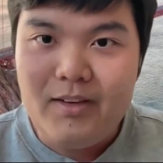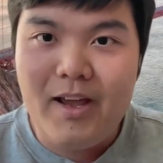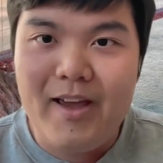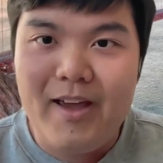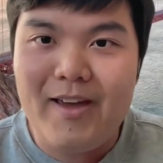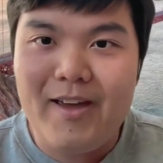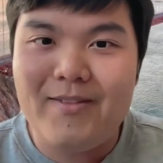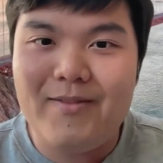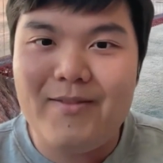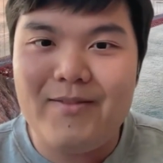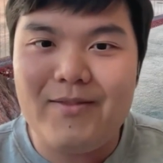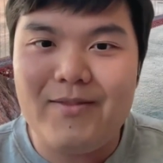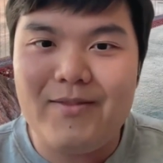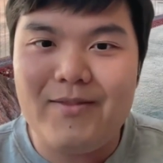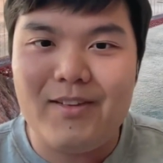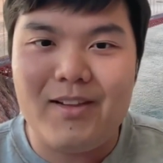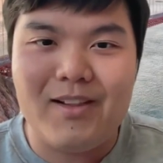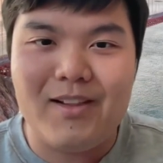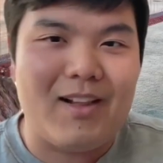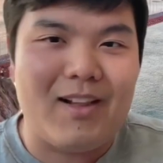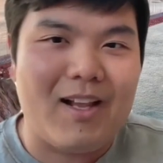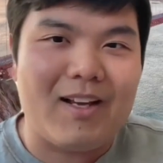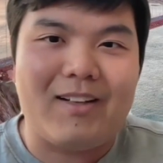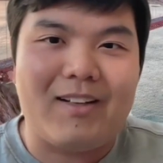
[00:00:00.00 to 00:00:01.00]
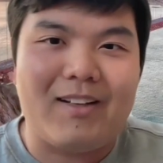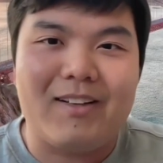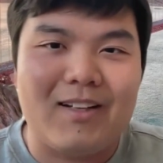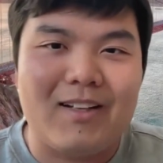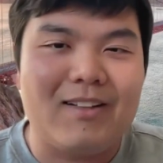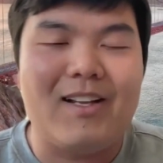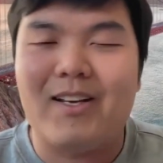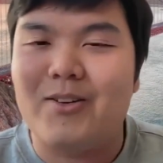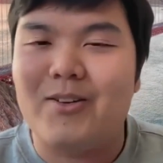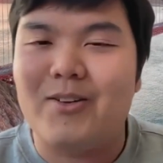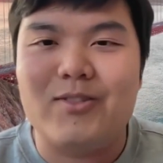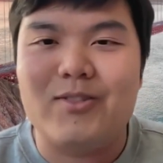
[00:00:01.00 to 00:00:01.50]
And like
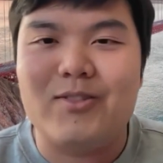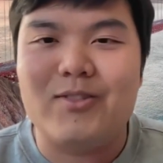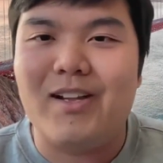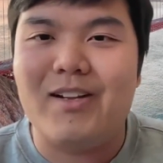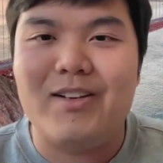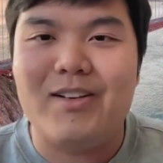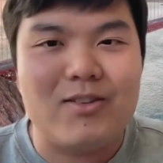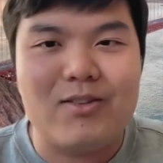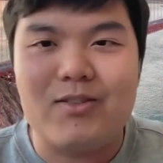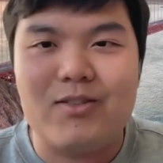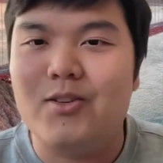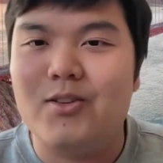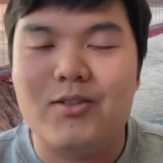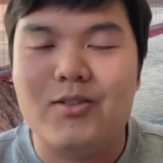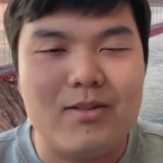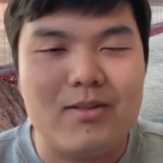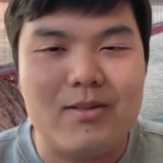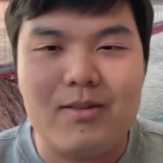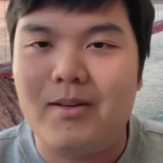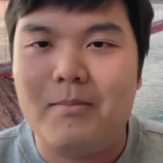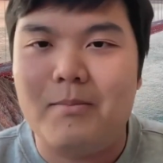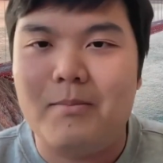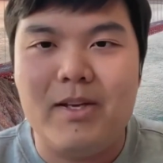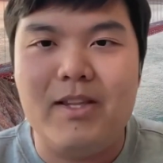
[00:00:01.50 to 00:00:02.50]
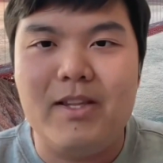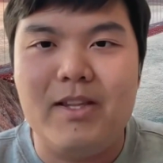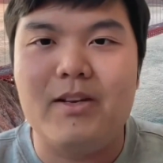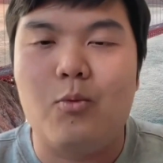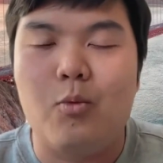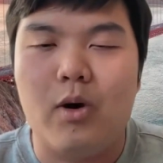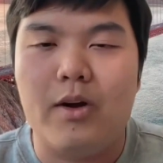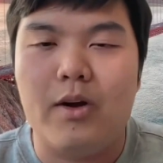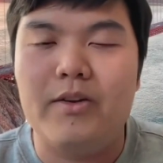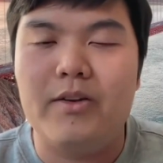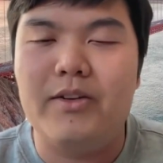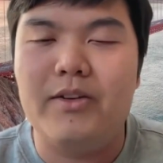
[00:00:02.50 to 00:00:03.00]
you said, it's just been a
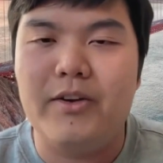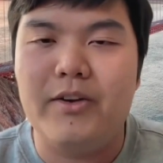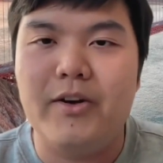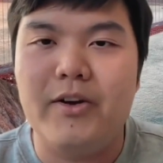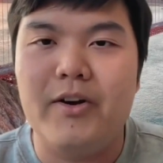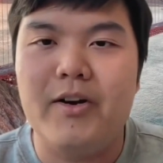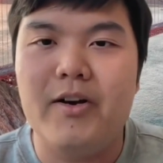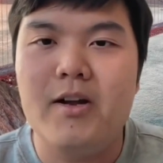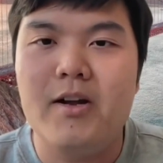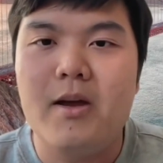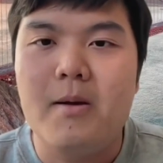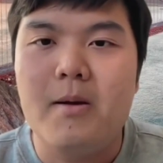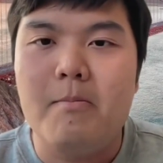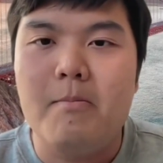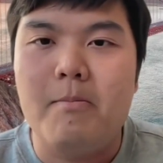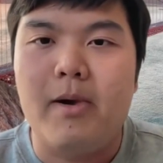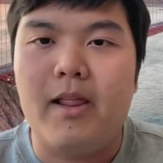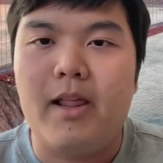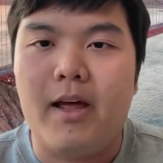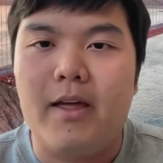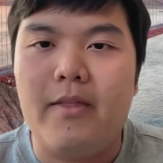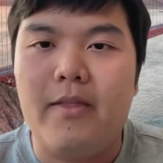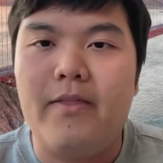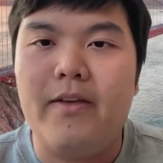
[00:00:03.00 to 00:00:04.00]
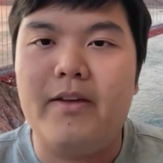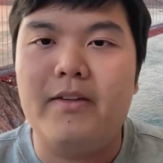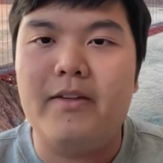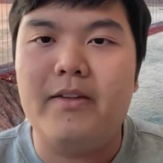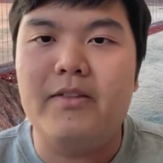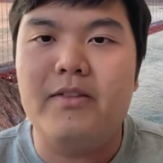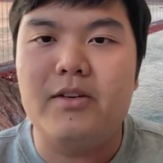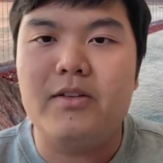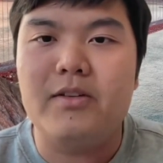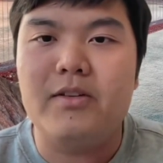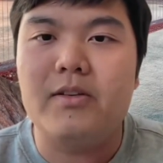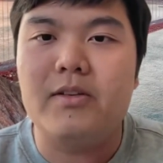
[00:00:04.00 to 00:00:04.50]
1 year, but I
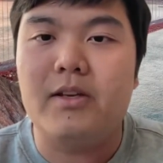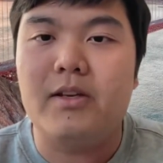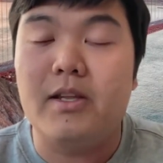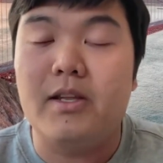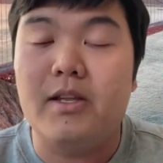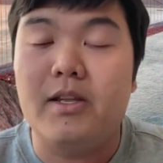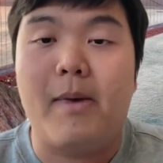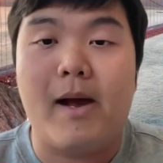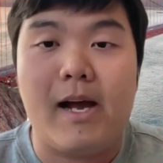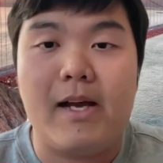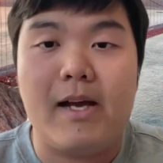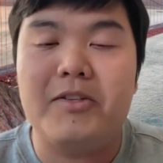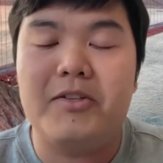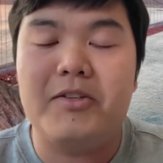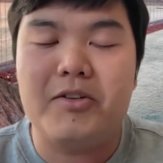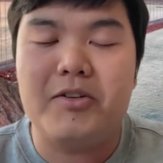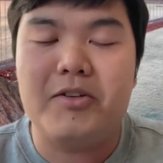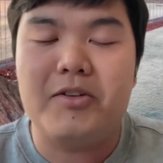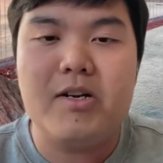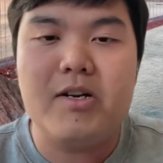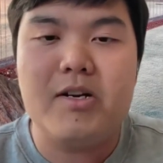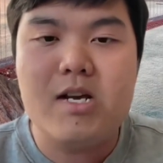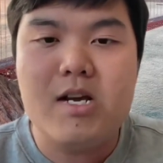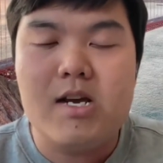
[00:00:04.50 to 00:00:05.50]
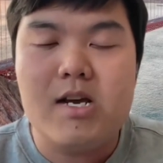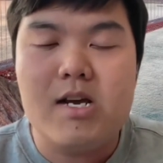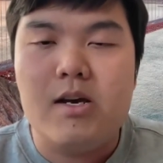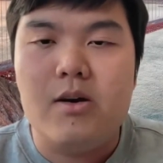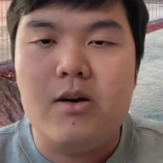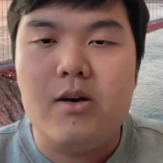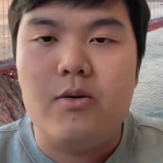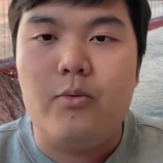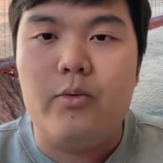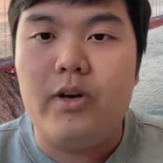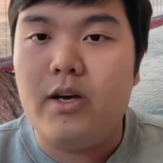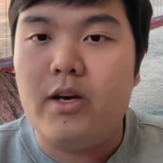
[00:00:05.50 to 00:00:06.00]
think this in the past year
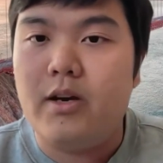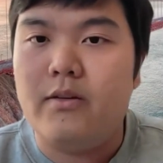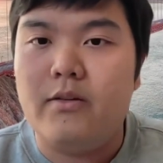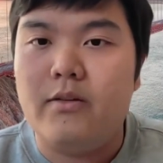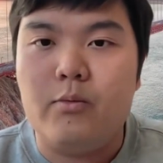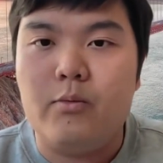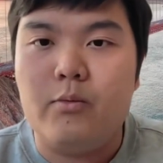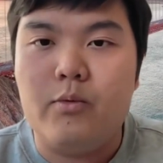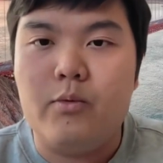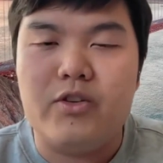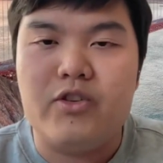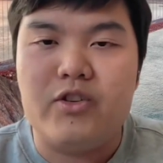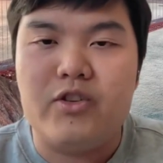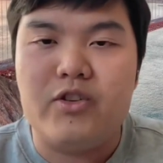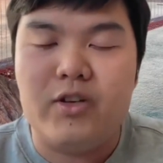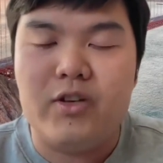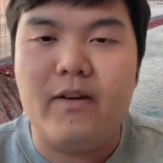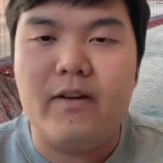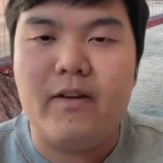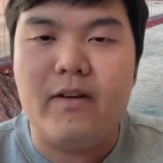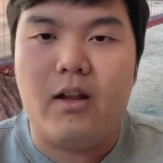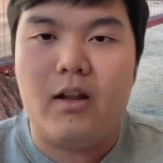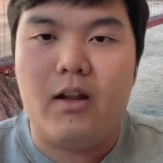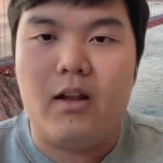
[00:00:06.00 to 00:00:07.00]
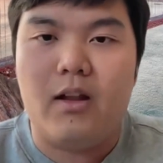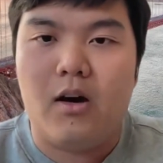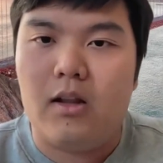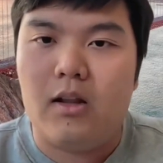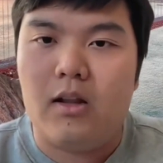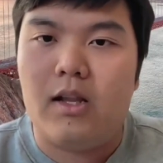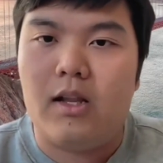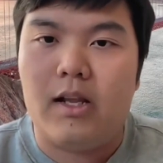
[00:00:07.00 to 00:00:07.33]
we achieved a lot.